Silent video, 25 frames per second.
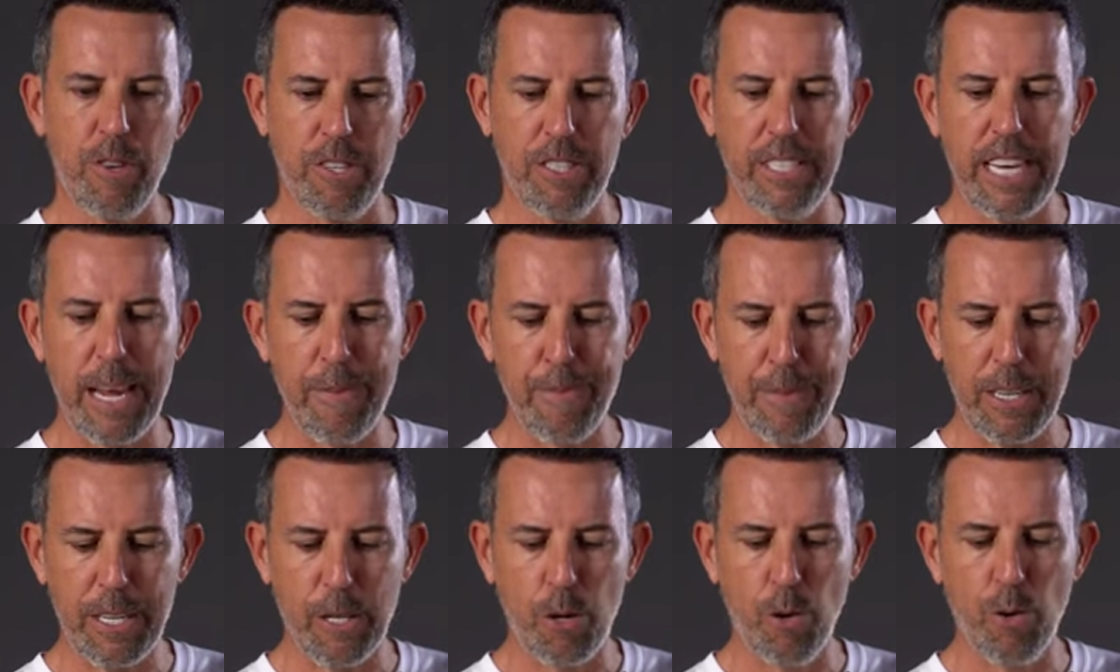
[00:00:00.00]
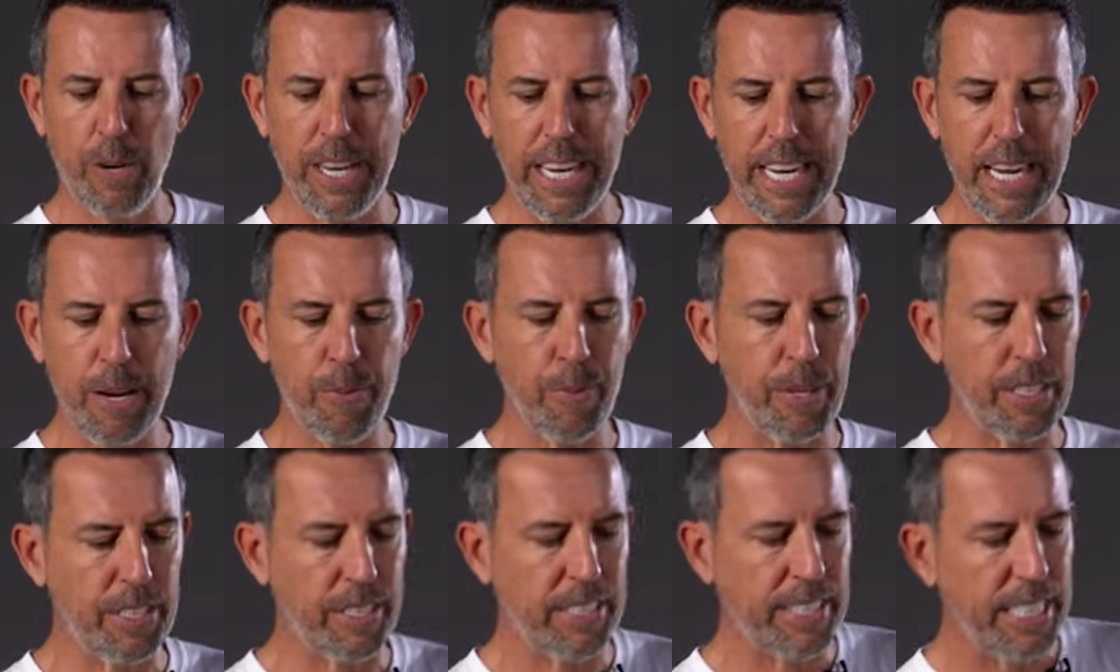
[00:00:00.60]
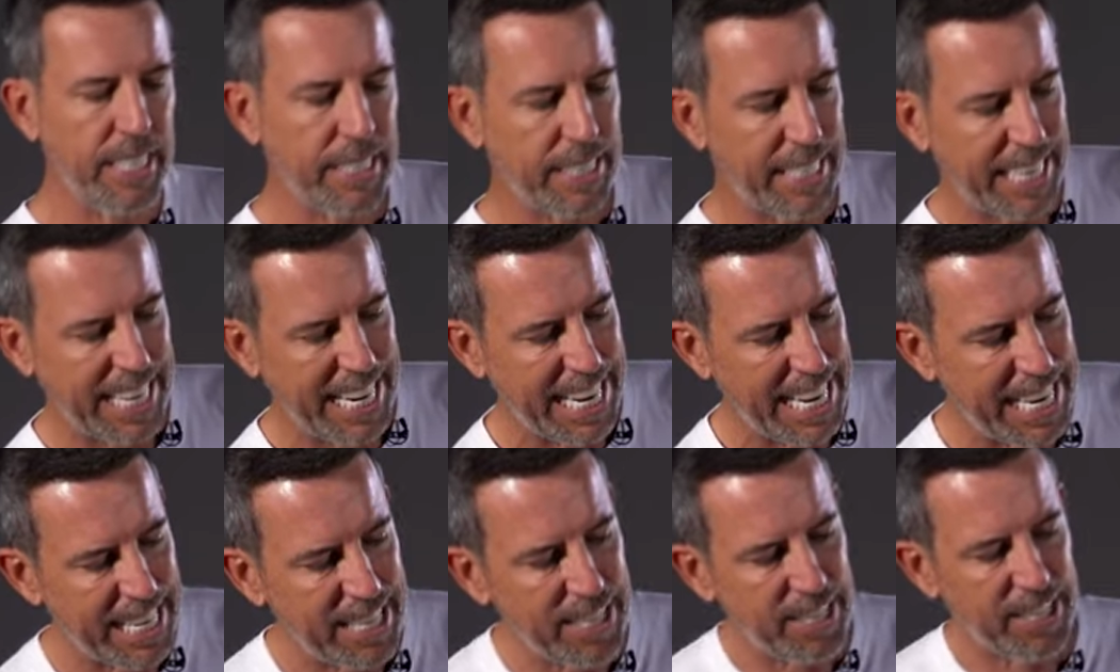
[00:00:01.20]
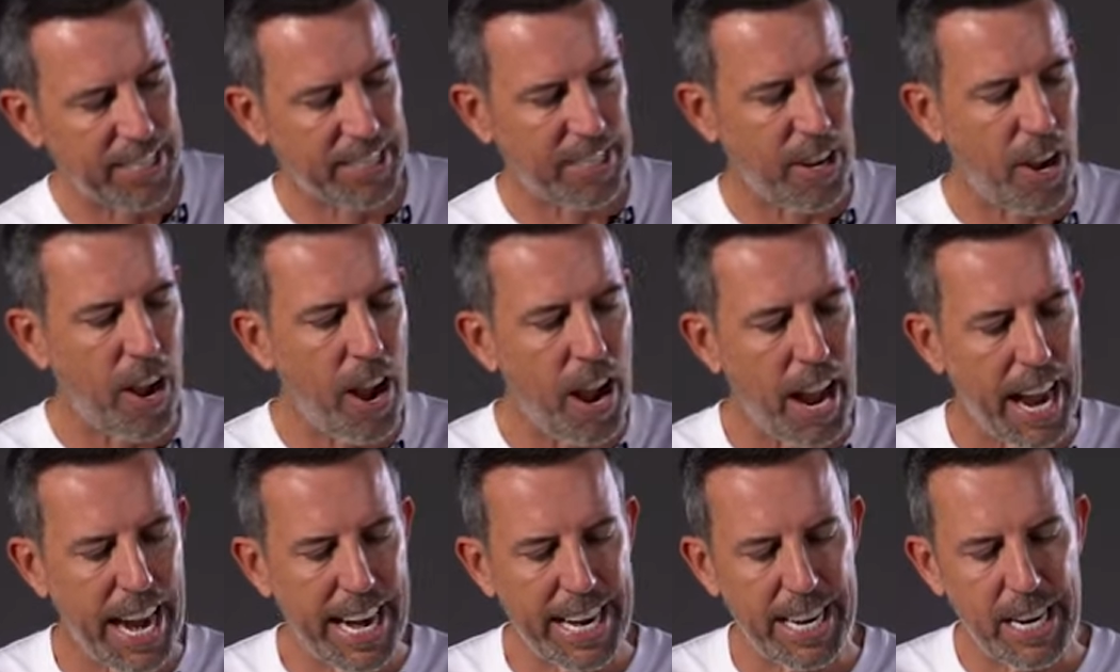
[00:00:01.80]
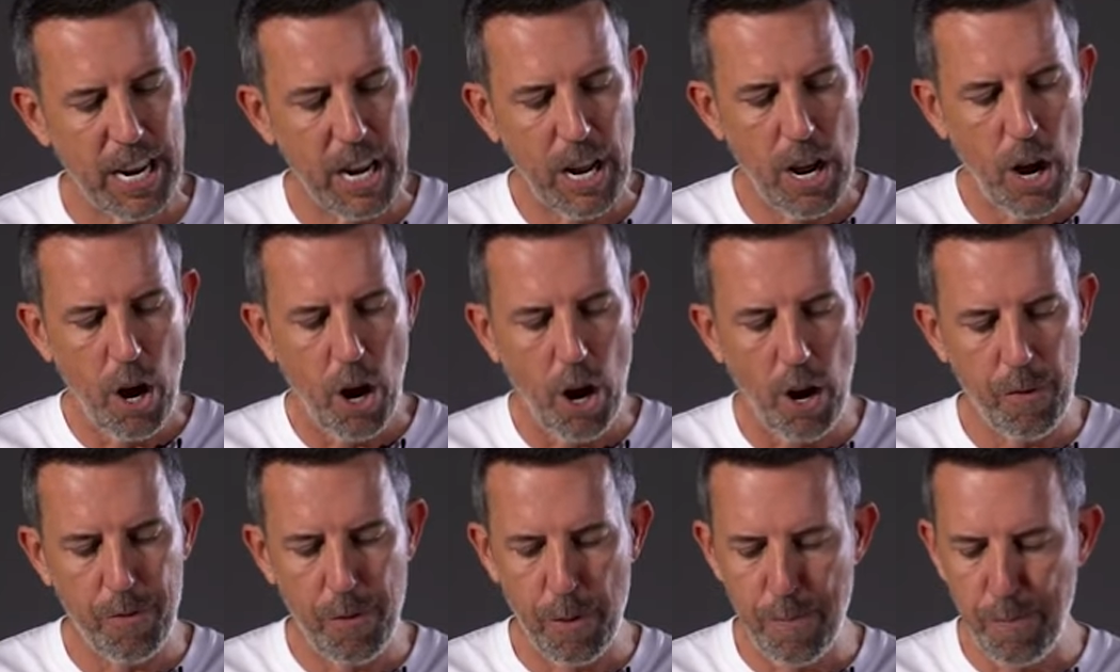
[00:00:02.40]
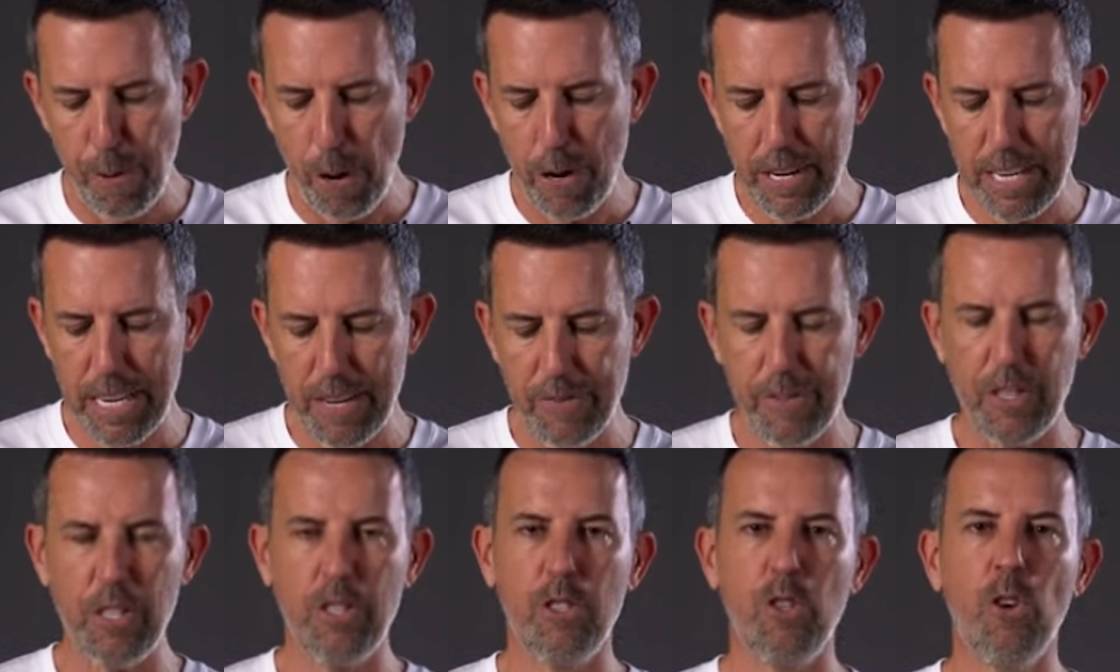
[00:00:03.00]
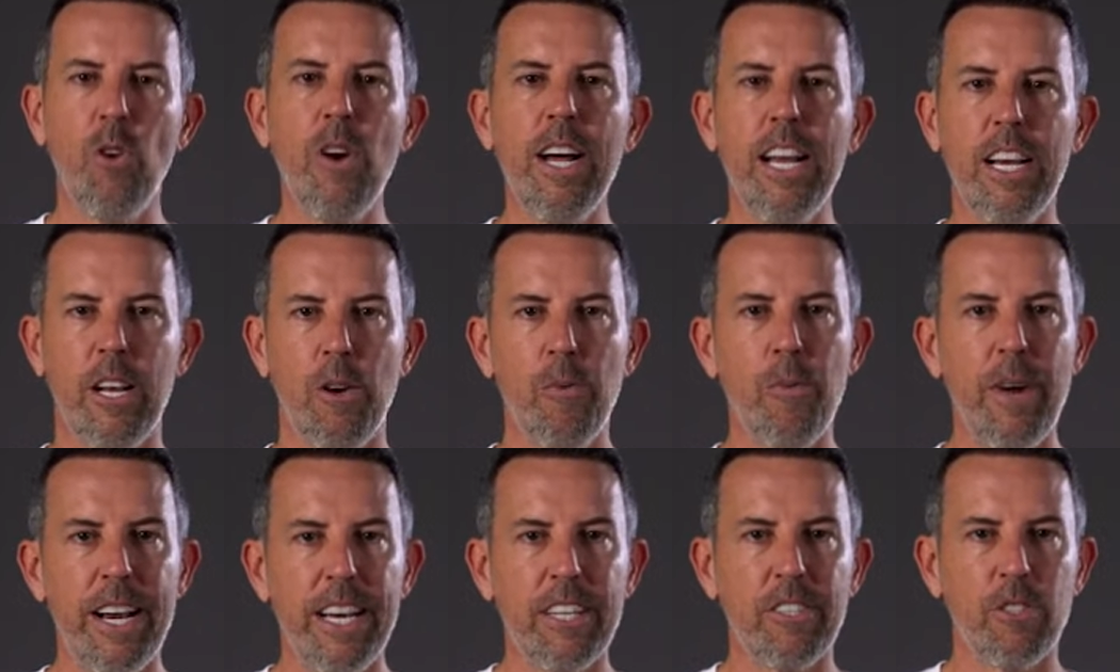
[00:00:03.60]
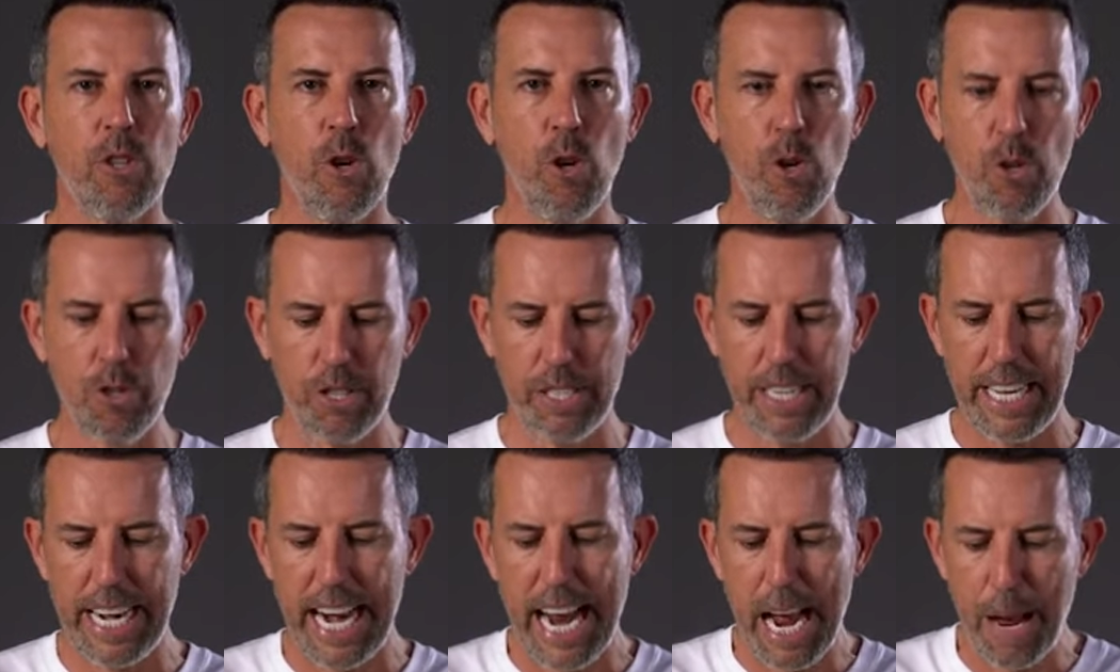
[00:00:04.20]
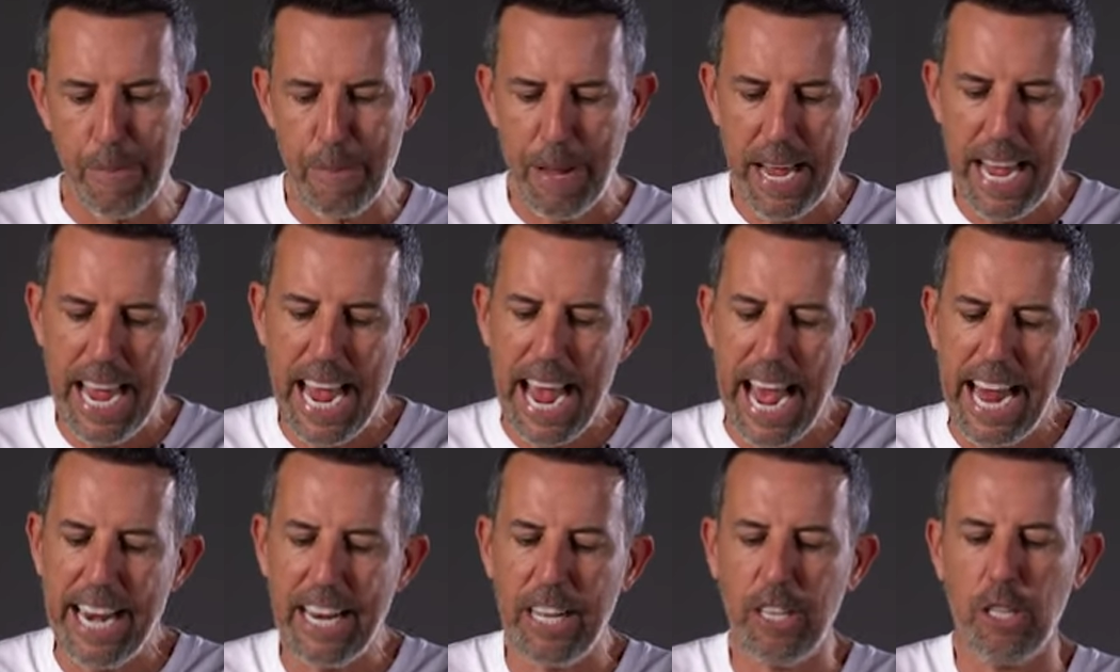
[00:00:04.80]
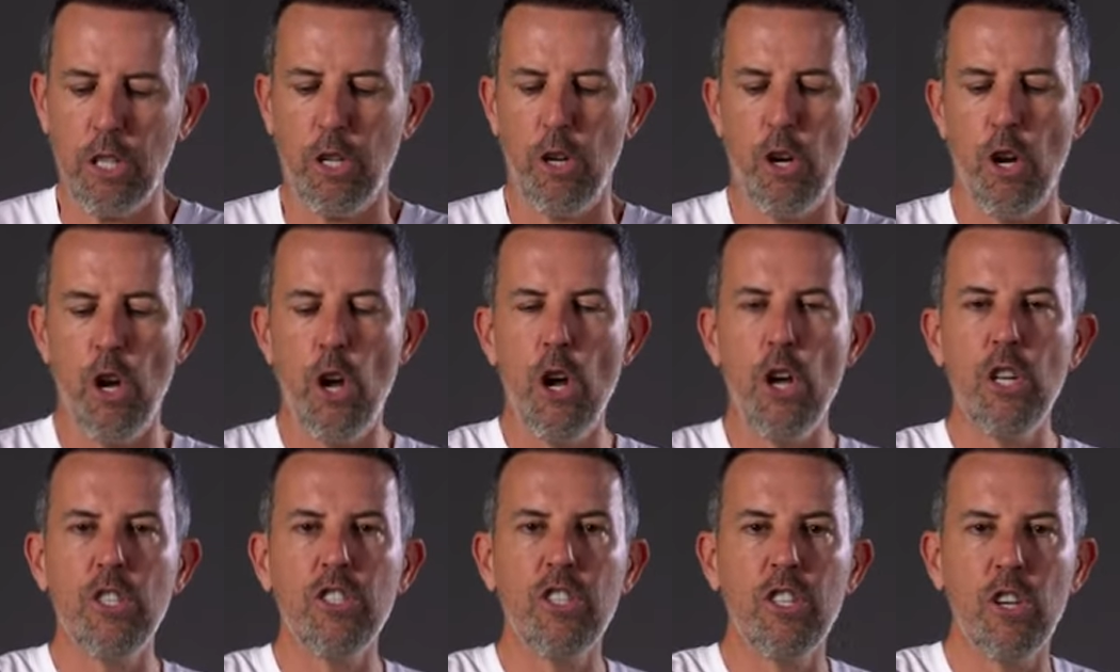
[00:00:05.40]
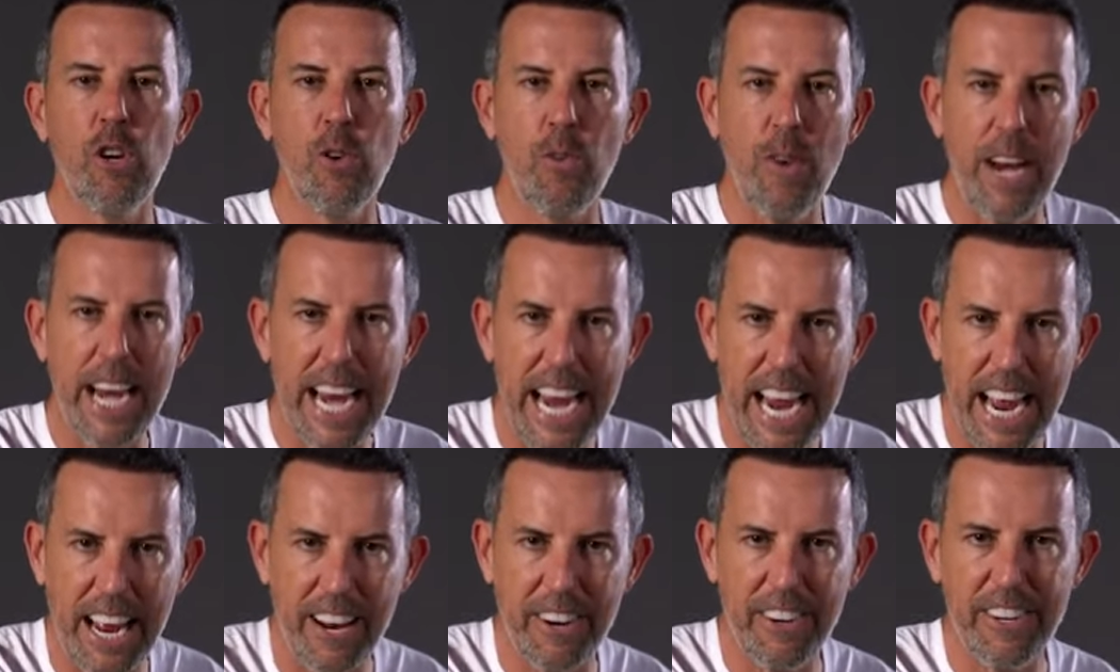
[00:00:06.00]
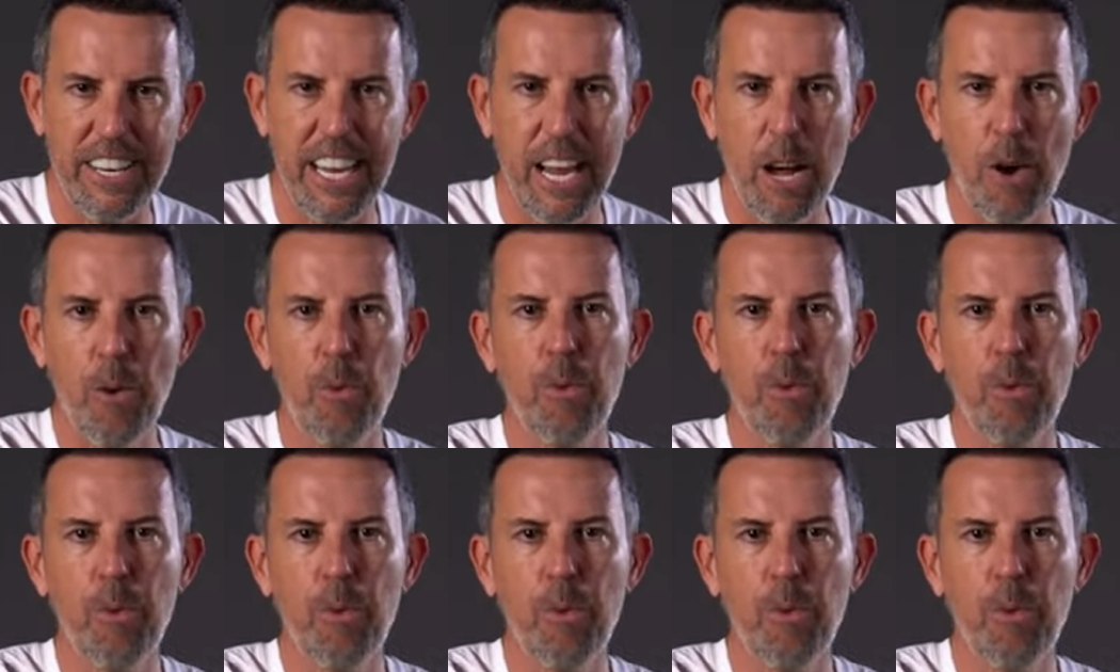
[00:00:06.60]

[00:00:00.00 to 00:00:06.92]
receptacle here which sits inside of the body of the toilet when it's all set up, and it turns it around,